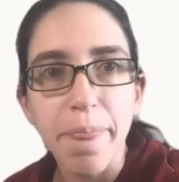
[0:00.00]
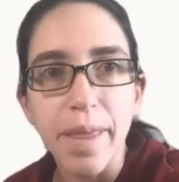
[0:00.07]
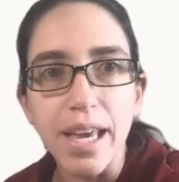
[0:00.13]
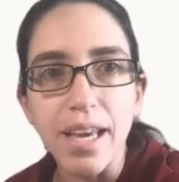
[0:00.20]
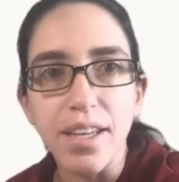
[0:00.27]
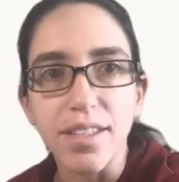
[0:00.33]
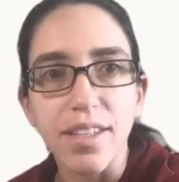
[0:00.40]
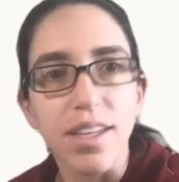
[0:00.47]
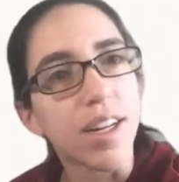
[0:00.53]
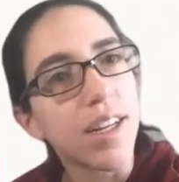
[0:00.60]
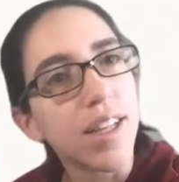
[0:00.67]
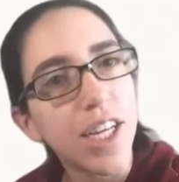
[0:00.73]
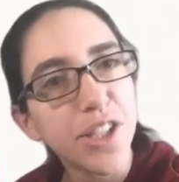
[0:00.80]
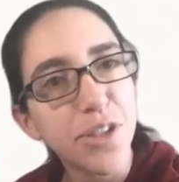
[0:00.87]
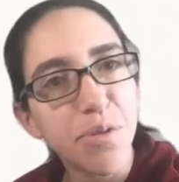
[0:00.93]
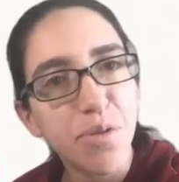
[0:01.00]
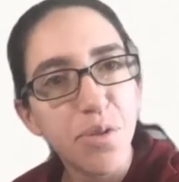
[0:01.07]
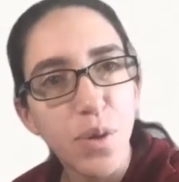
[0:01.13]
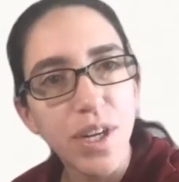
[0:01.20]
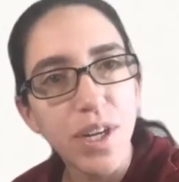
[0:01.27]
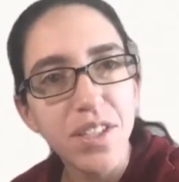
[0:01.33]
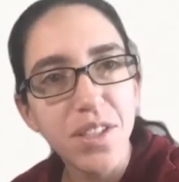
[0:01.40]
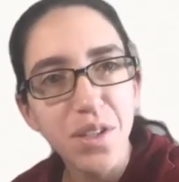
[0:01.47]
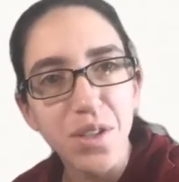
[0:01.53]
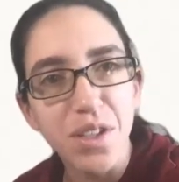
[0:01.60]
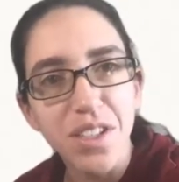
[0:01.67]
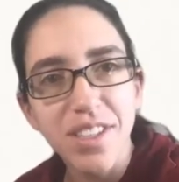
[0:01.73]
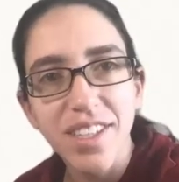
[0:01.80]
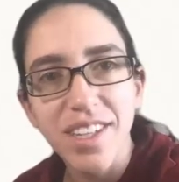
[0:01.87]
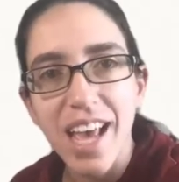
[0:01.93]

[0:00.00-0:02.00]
is in a classroom of 20 students,